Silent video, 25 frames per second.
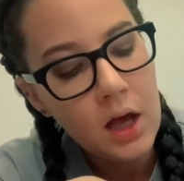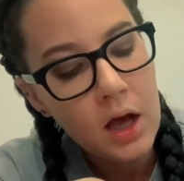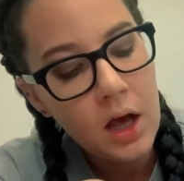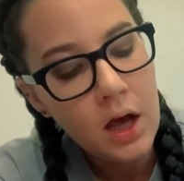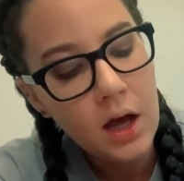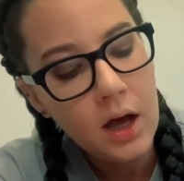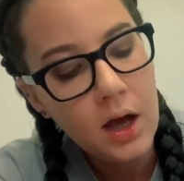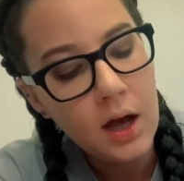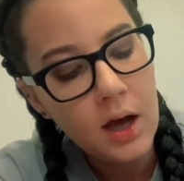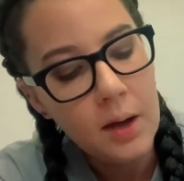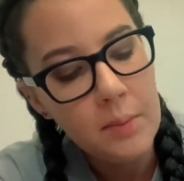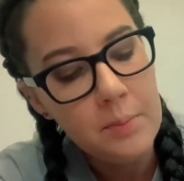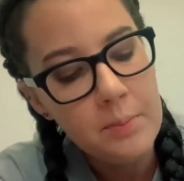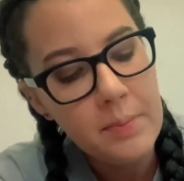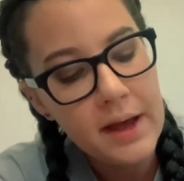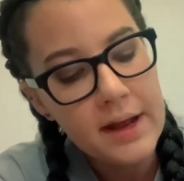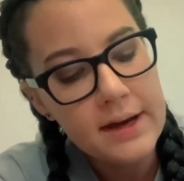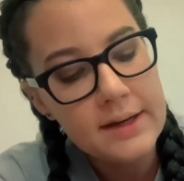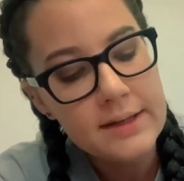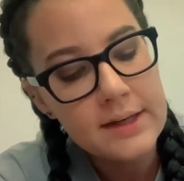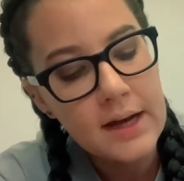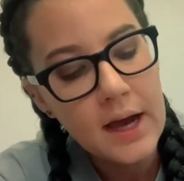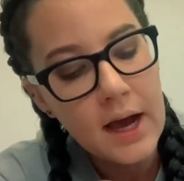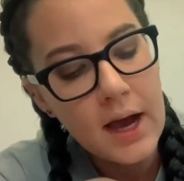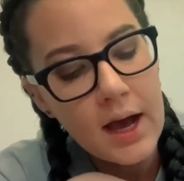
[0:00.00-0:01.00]

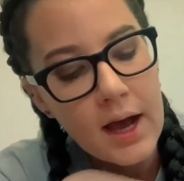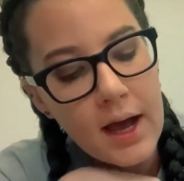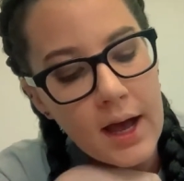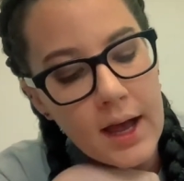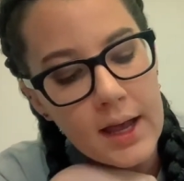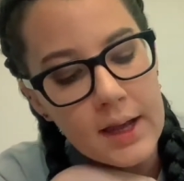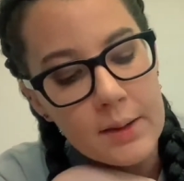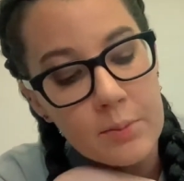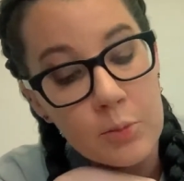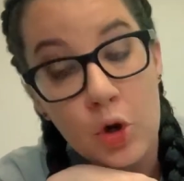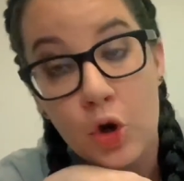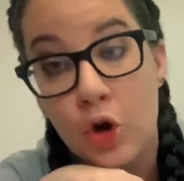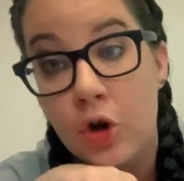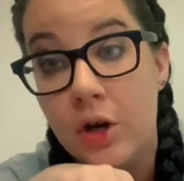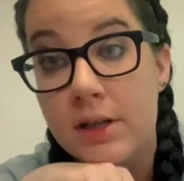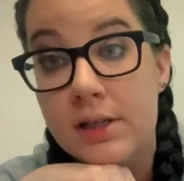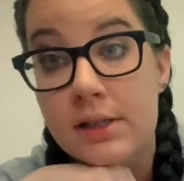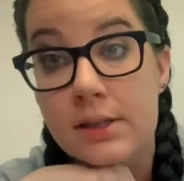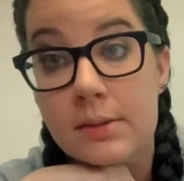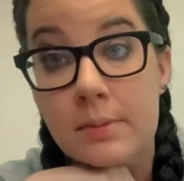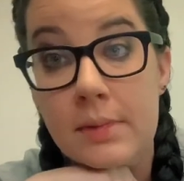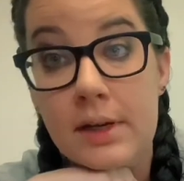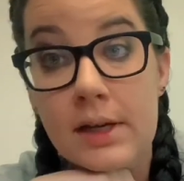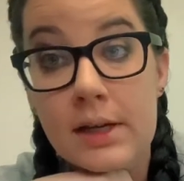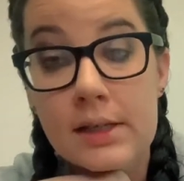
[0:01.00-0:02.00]
Bedtime,
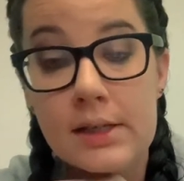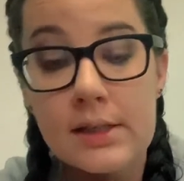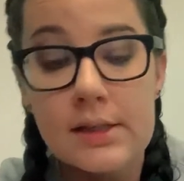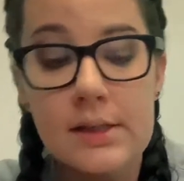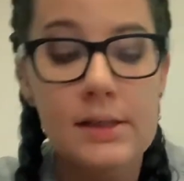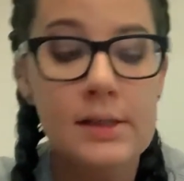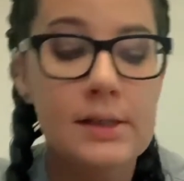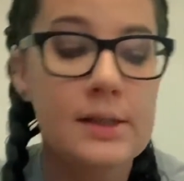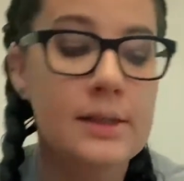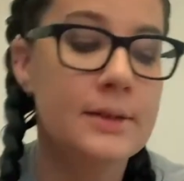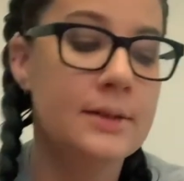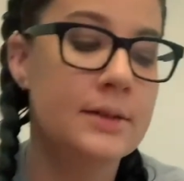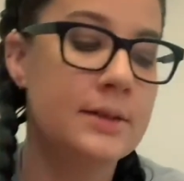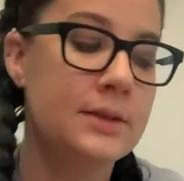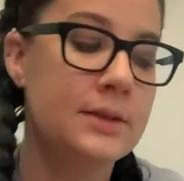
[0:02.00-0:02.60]
Christmas,